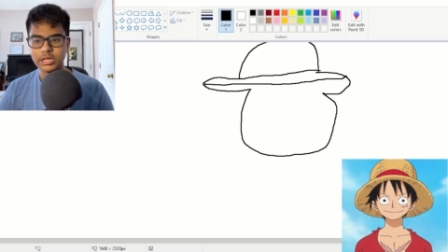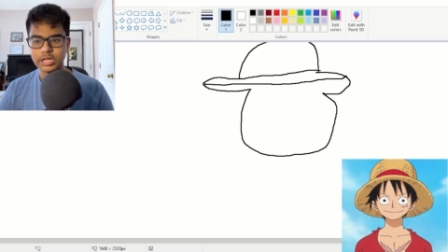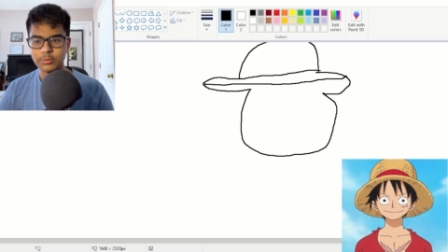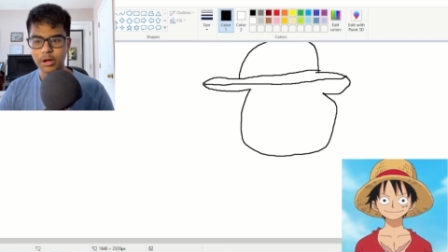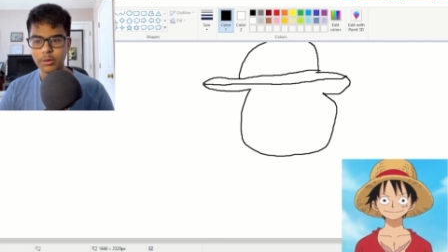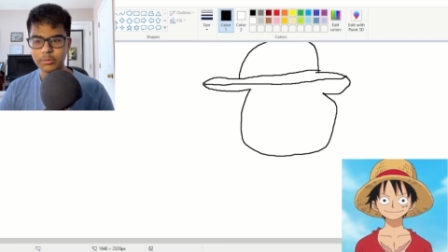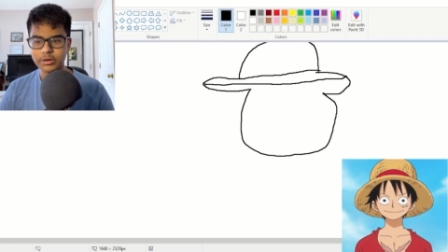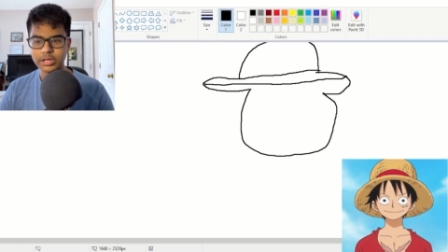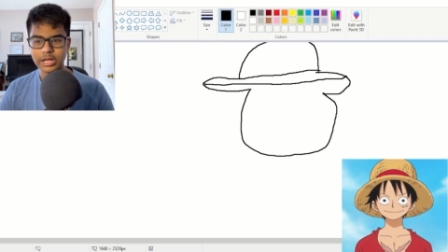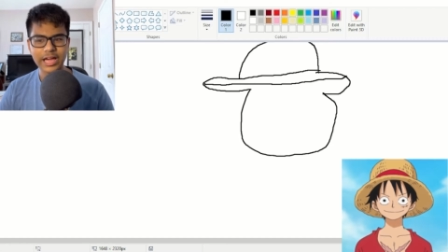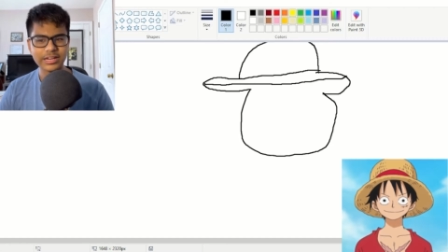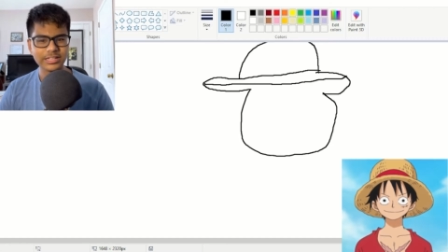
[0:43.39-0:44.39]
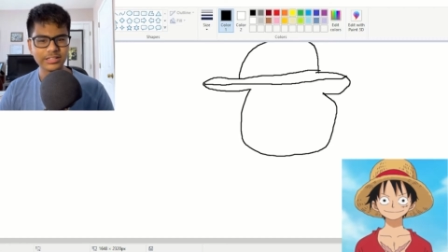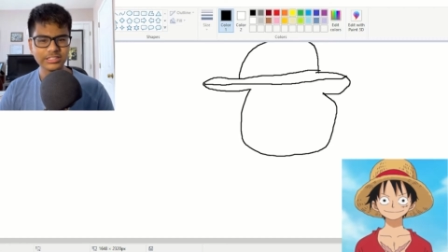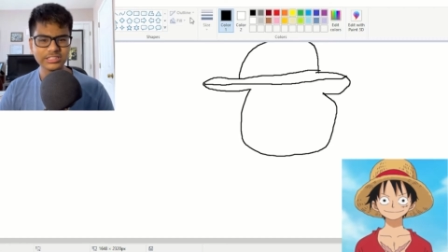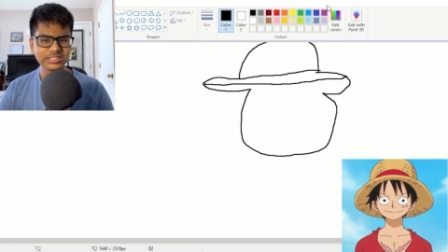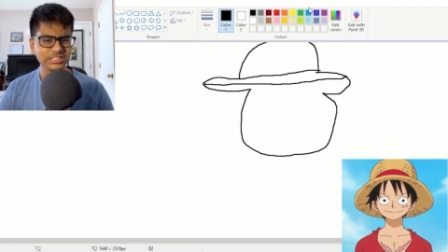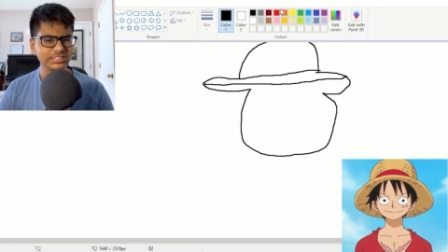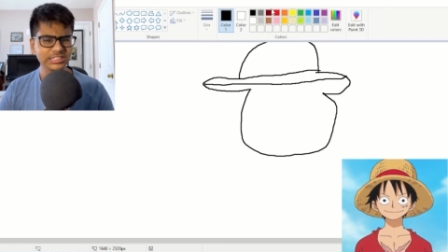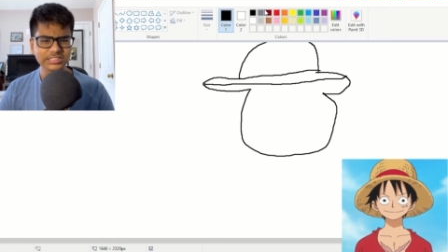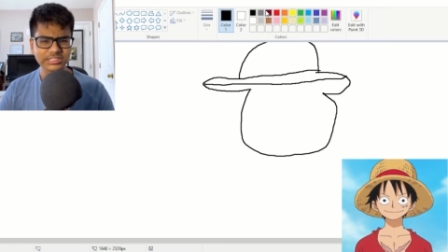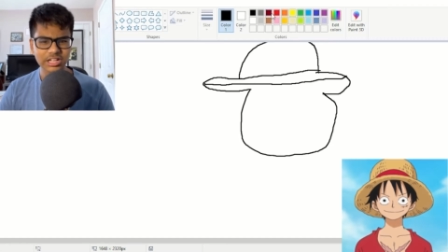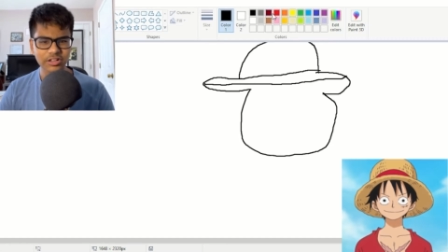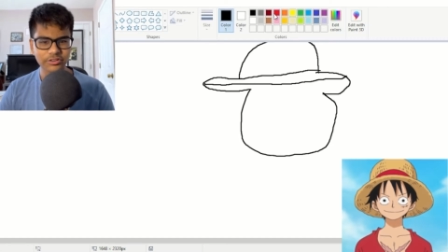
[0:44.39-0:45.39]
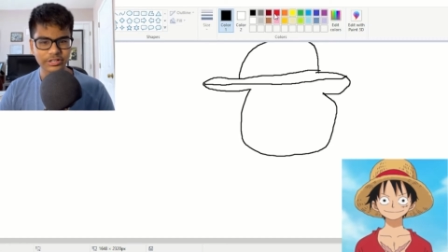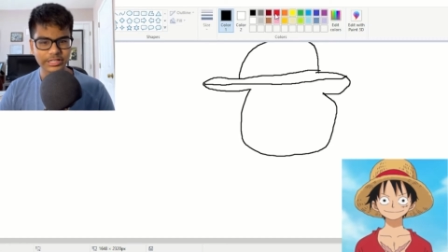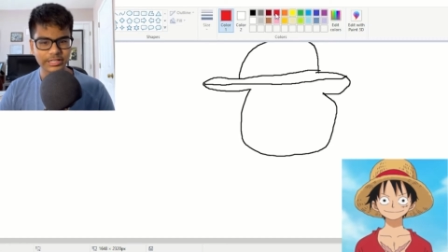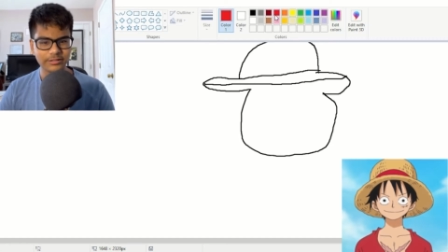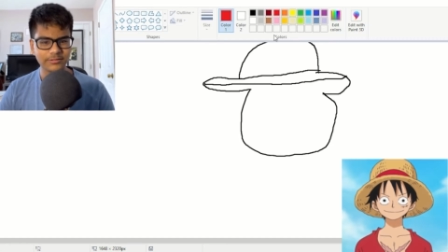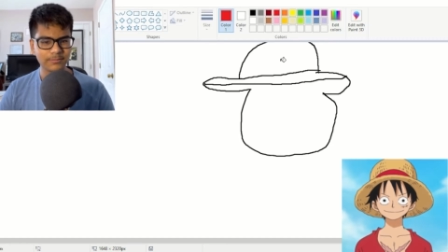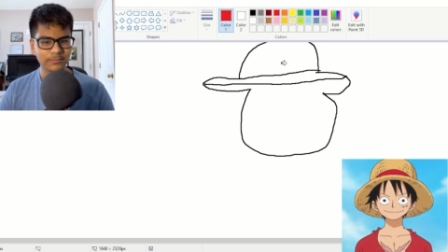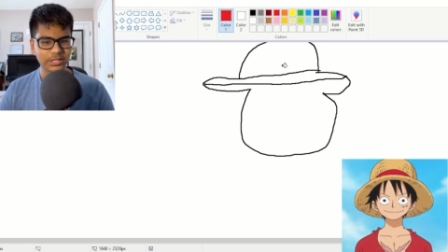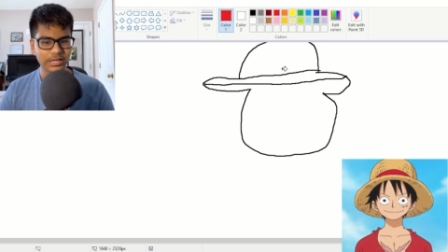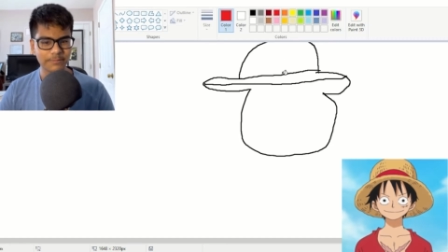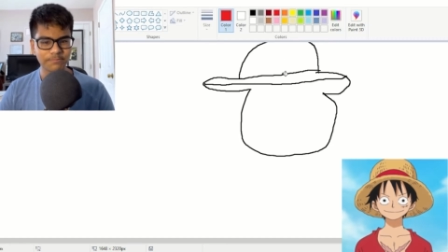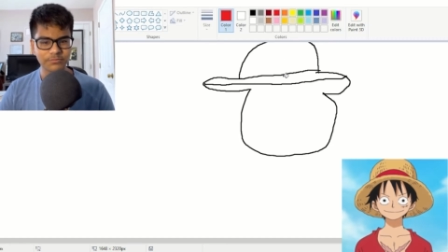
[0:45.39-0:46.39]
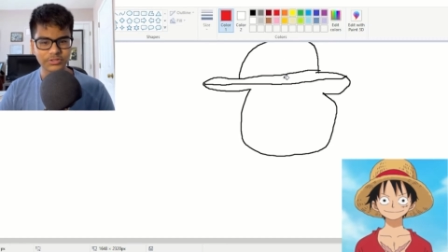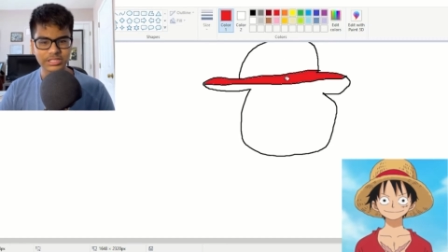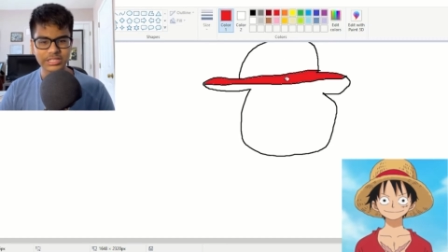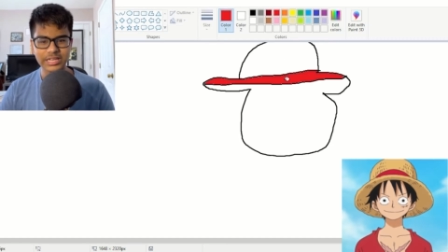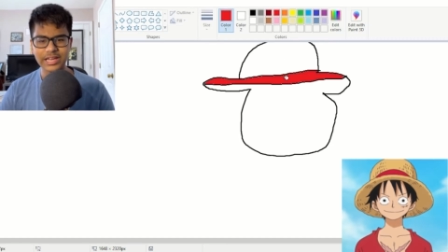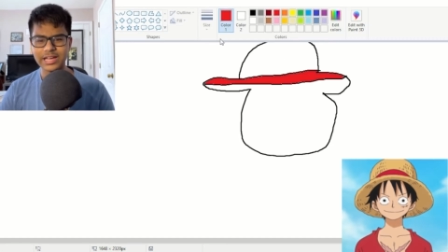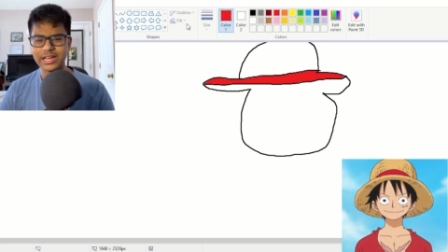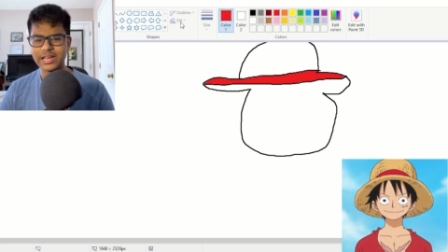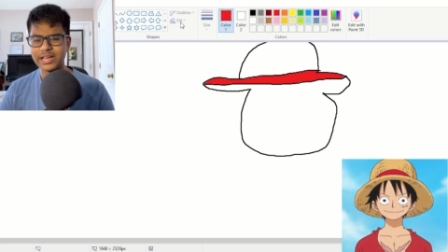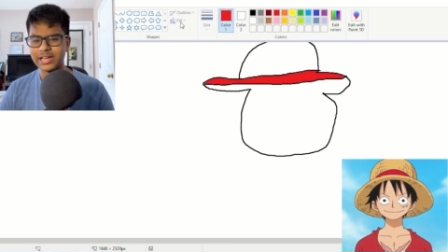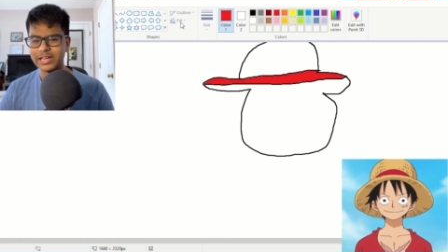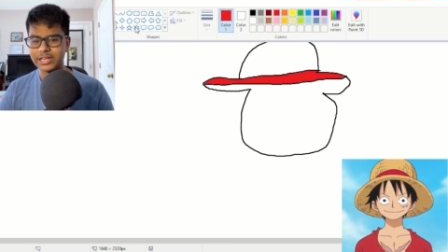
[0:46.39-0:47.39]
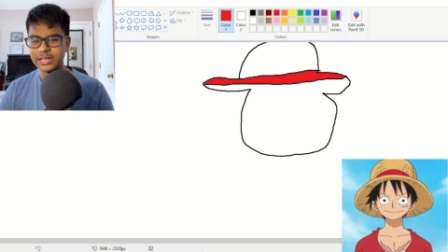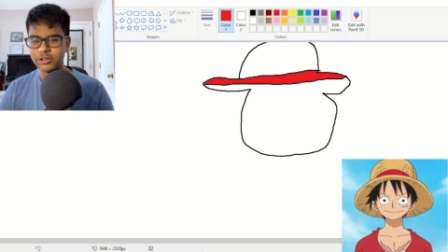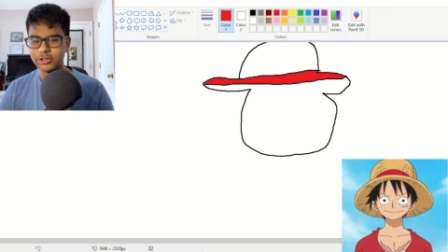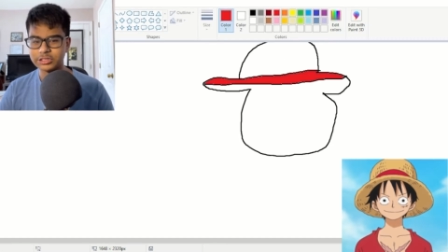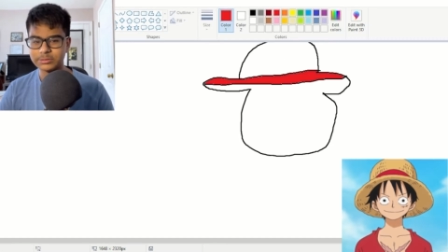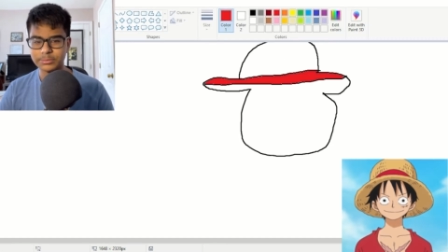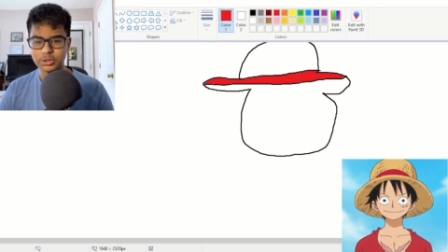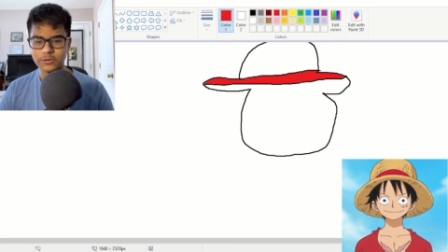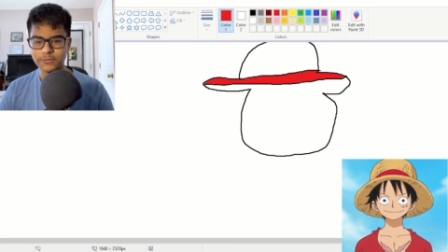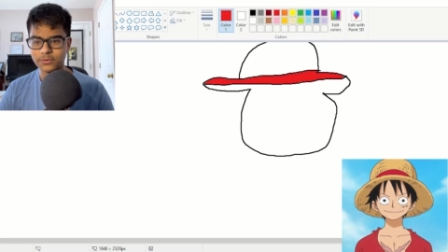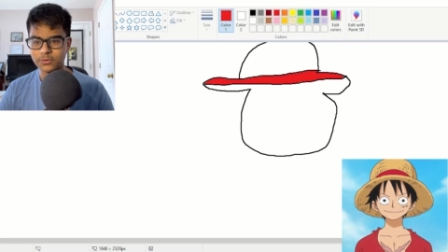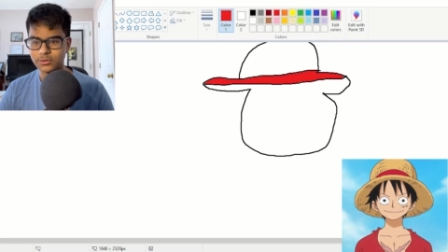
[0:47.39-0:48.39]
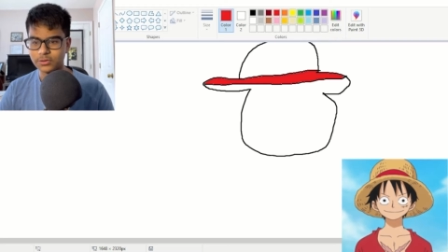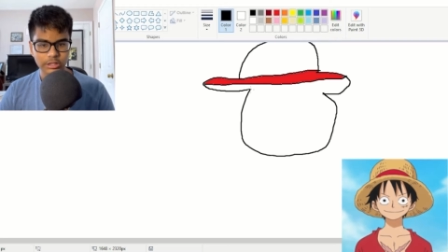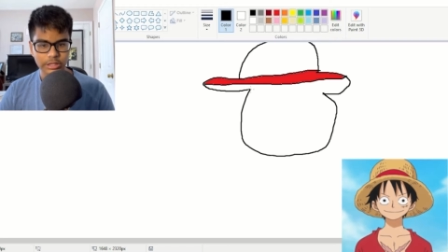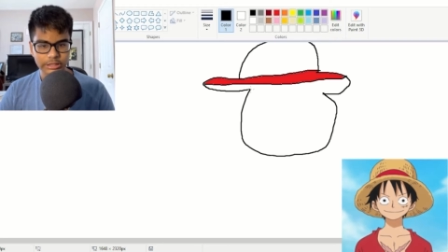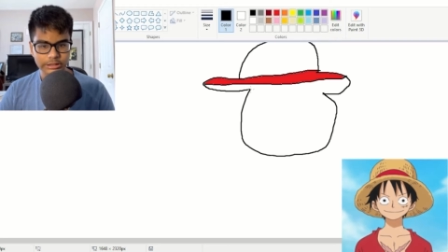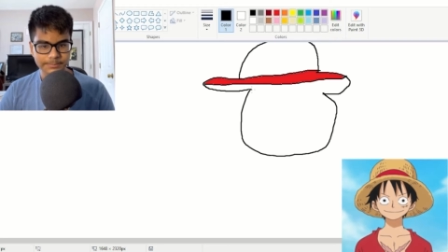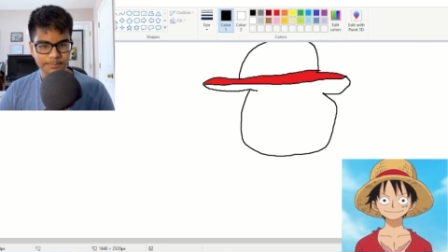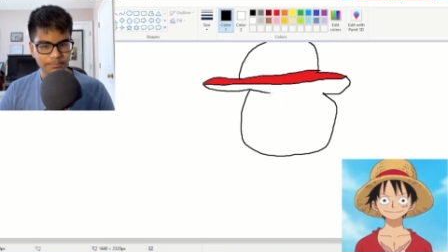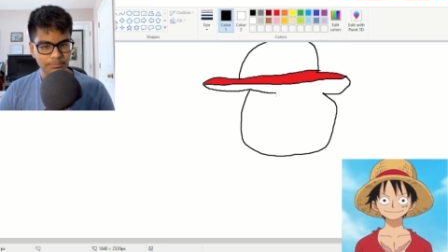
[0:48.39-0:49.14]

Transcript: And while we're at it, let's just see, let's just color it in. Yeah. Yeah, yeah, it looks beautiful. Can just